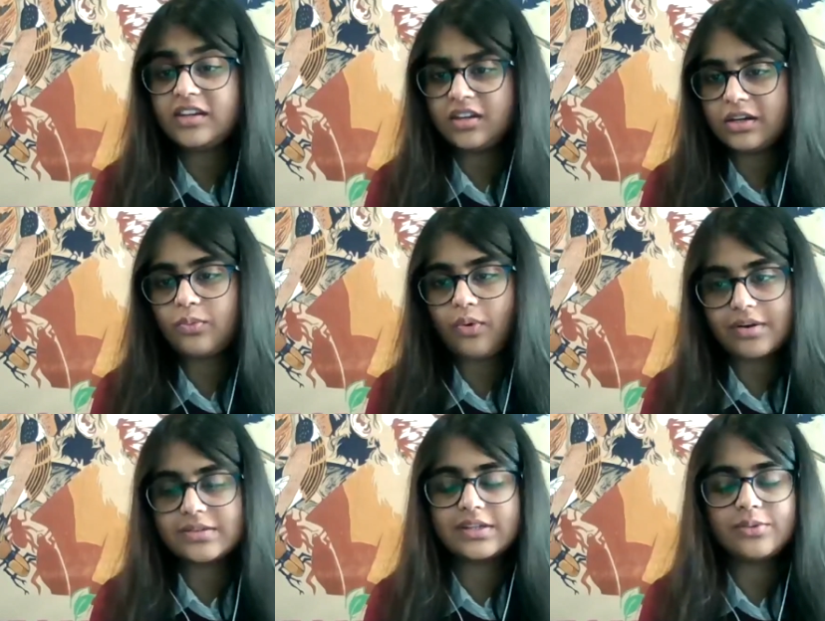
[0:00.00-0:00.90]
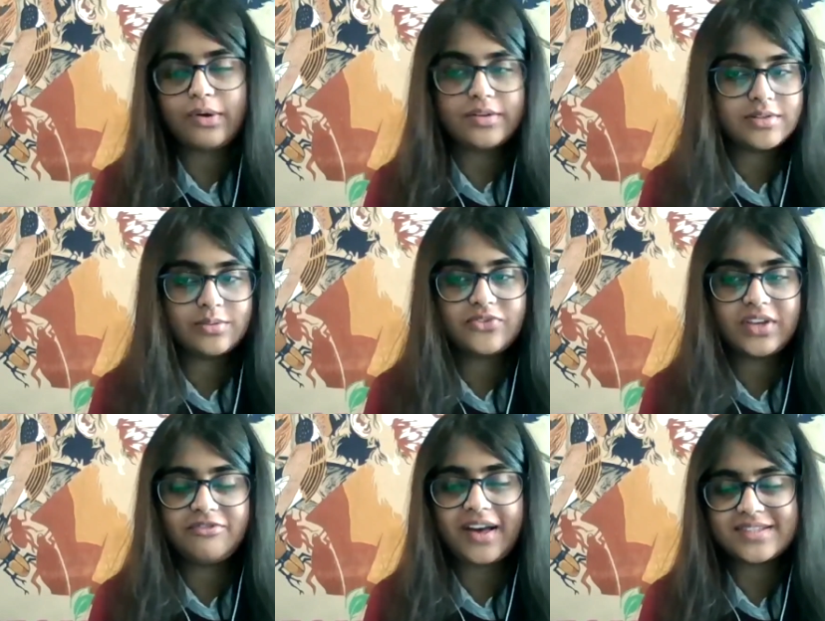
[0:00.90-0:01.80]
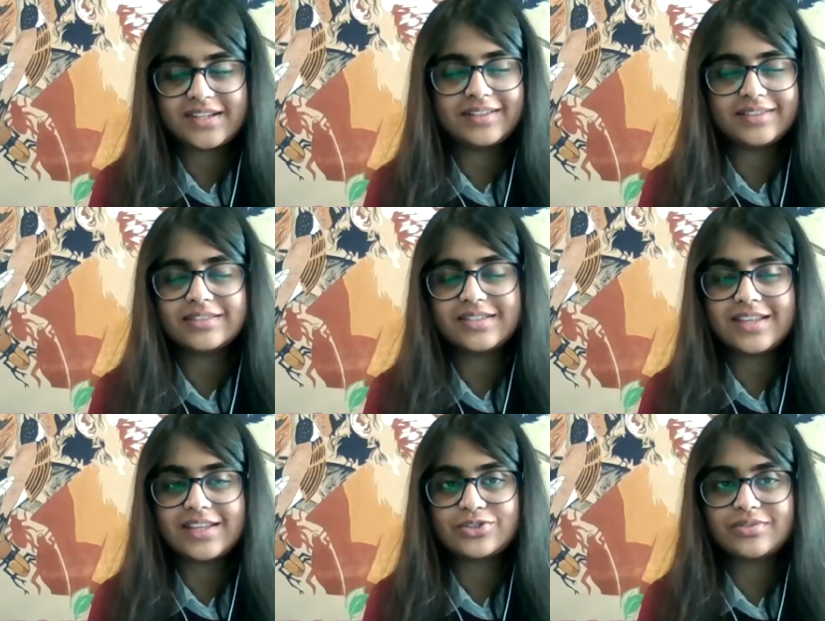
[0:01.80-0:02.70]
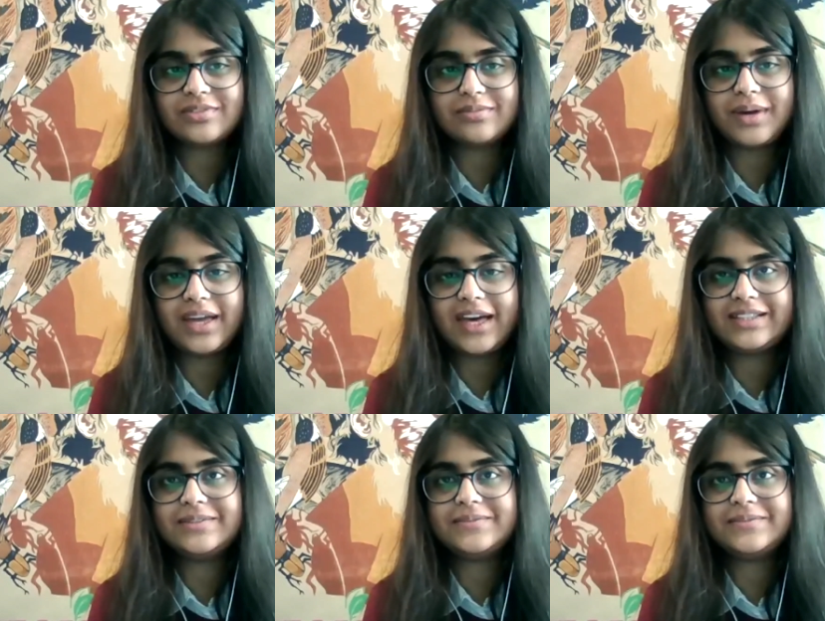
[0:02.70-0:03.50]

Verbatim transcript: it was, it was, it was very fascinating this session by Harry.